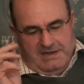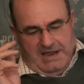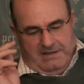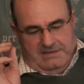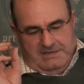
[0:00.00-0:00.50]

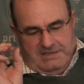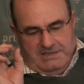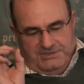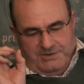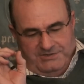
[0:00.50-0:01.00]
Now,
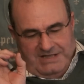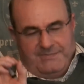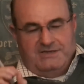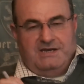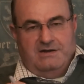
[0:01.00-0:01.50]
so
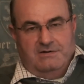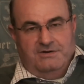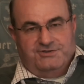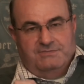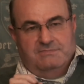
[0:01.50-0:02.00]
Islamic
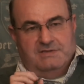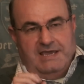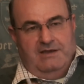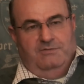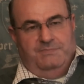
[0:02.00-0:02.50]
terrorism
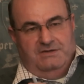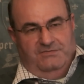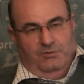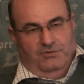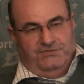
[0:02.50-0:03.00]
cannot be
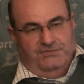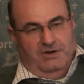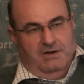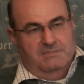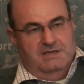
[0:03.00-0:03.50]
divorced
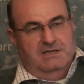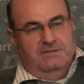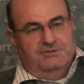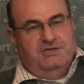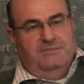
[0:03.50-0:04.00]
from
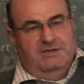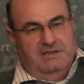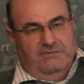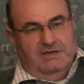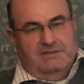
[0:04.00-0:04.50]
the German
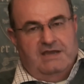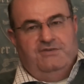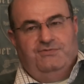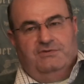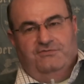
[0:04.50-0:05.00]
DVD. That
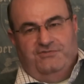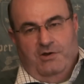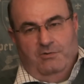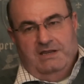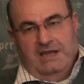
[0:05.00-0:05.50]
is the
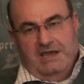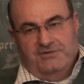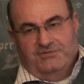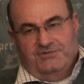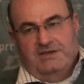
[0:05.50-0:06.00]
controlling
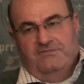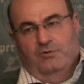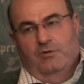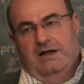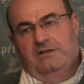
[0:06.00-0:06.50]
agency
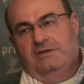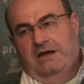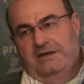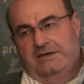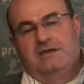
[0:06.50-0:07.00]
for
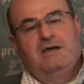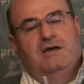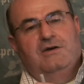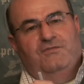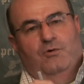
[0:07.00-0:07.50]
Al-Qaeda,
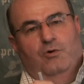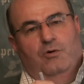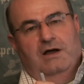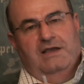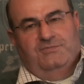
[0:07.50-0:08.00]

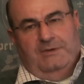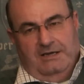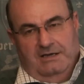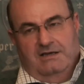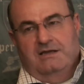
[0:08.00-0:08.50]
for
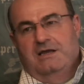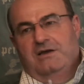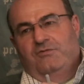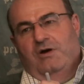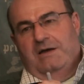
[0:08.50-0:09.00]
Hezbollah,
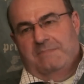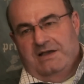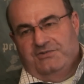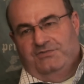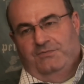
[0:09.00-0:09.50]
for
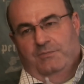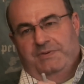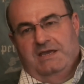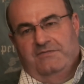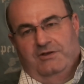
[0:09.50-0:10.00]
Hamas, for
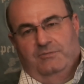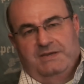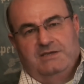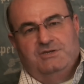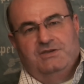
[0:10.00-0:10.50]

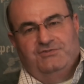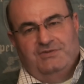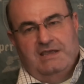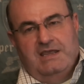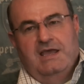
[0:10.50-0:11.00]

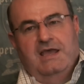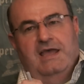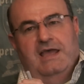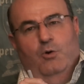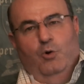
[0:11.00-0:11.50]
PFLPGC,
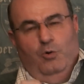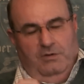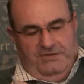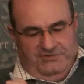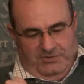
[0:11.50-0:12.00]

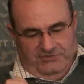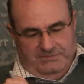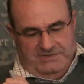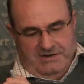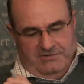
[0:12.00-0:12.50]
all of these
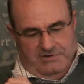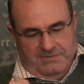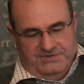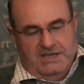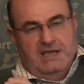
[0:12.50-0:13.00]
Muslim terror
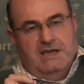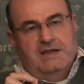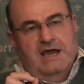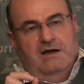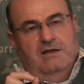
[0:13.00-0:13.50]
groups.
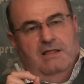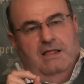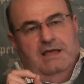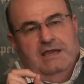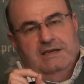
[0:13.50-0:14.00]
Now,
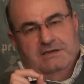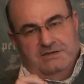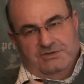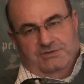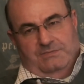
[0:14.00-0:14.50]
in
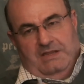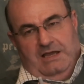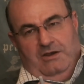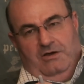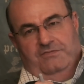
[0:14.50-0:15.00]
addition,
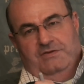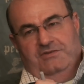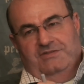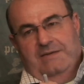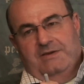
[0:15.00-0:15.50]
a lot of the
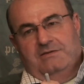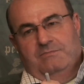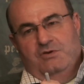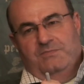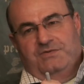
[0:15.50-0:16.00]
Islamic
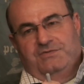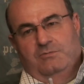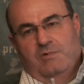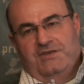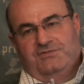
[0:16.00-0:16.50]
movement to
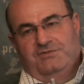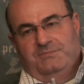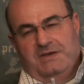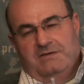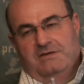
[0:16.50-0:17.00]
the West has
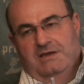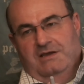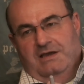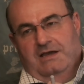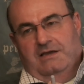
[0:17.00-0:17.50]
been
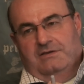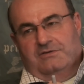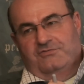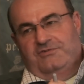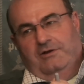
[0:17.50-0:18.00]

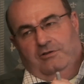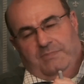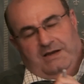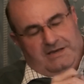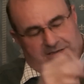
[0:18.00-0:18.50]

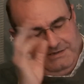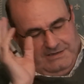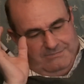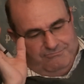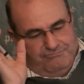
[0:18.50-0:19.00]
controlled by,
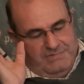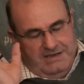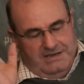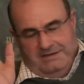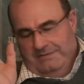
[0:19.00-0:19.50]

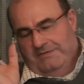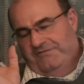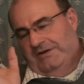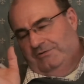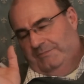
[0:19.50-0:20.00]

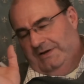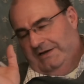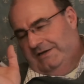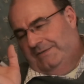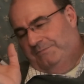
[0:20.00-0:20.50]
funneled
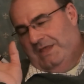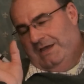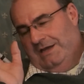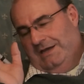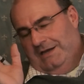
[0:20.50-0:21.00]
by
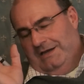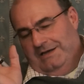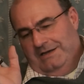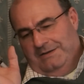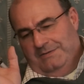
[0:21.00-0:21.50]

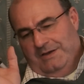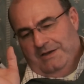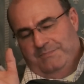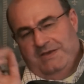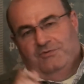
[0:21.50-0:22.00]

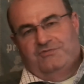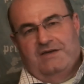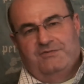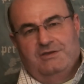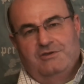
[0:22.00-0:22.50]
people
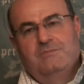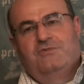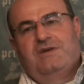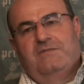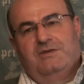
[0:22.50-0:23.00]
trafficking,
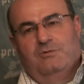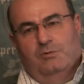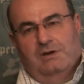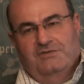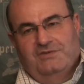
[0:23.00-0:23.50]
human trafficking
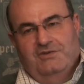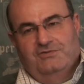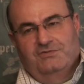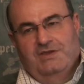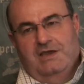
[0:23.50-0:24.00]

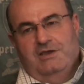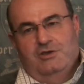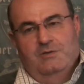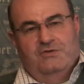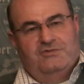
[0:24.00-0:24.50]
organizations.
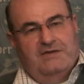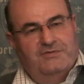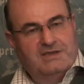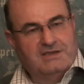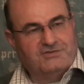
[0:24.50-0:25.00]
Human
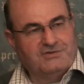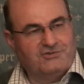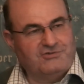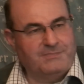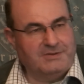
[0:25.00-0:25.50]
trafficking is
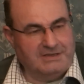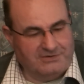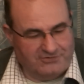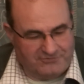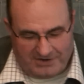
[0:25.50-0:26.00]
inextricably
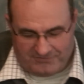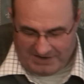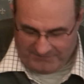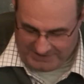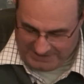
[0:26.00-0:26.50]
linked to drug
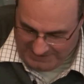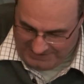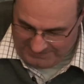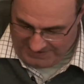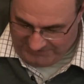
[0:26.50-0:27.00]
trafficking.
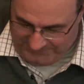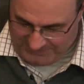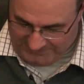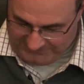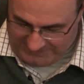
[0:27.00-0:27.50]
That is
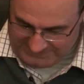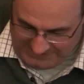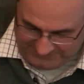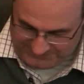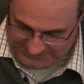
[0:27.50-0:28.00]
because the
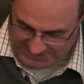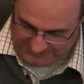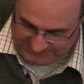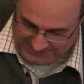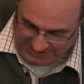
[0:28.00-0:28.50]
intelligence
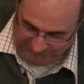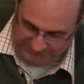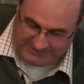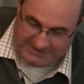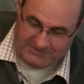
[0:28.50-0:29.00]
agency
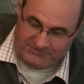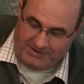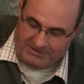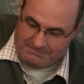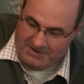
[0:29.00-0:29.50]
ultimately
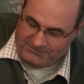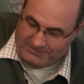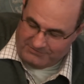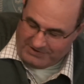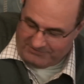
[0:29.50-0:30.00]
controlling most
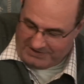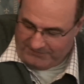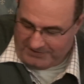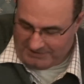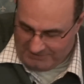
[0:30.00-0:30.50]
of the drug
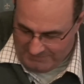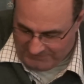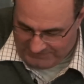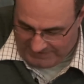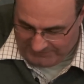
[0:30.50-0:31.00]
trafficking and
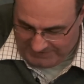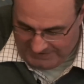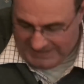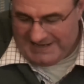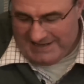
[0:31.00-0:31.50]
human
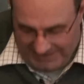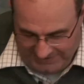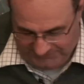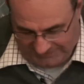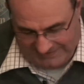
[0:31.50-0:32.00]
trafficking
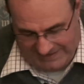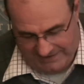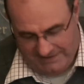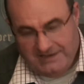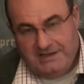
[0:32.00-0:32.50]
is,
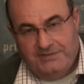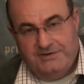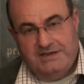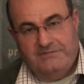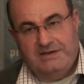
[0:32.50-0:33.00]
again,
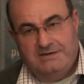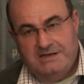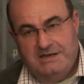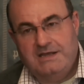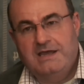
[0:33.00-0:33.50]
the
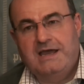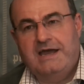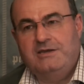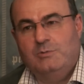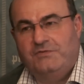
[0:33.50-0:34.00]
DVD,
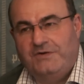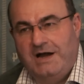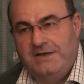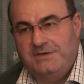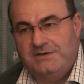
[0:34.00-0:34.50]
and you will
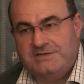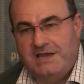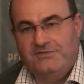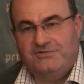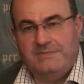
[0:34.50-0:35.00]
find that it
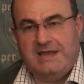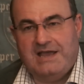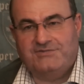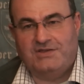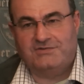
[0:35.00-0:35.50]
tends to be
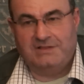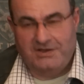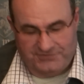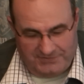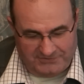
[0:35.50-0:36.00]
assets
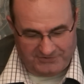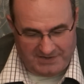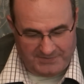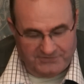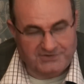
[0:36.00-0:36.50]
close to the
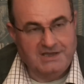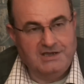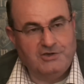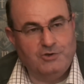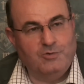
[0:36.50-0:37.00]
Germans
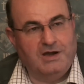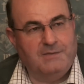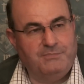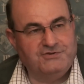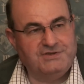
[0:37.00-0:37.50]
who
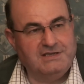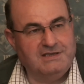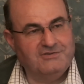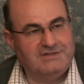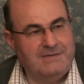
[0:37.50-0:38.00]
are
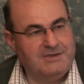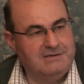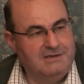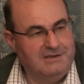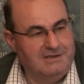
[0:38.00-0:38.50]
pushing Islamic